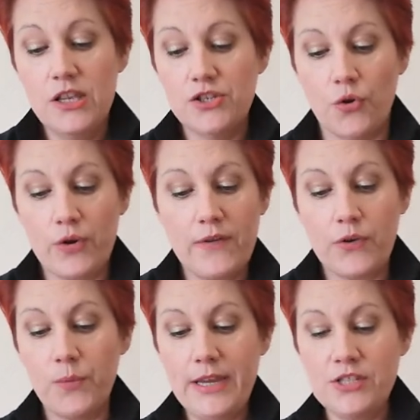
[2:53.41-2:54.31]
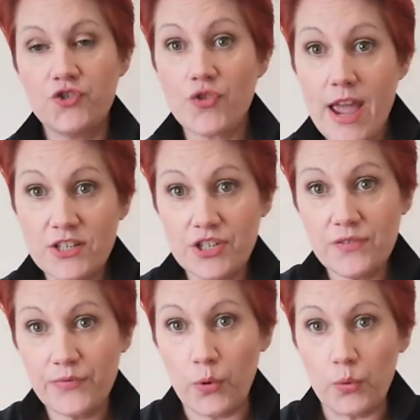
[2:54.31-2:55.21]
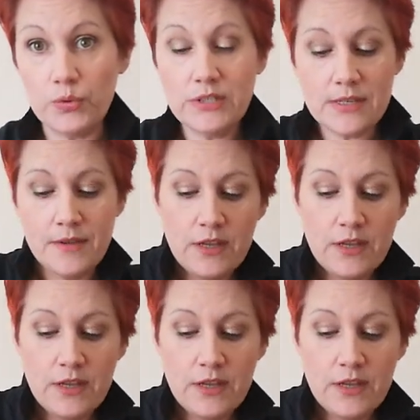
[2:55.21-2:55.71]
So give it a wee stretch and a fold.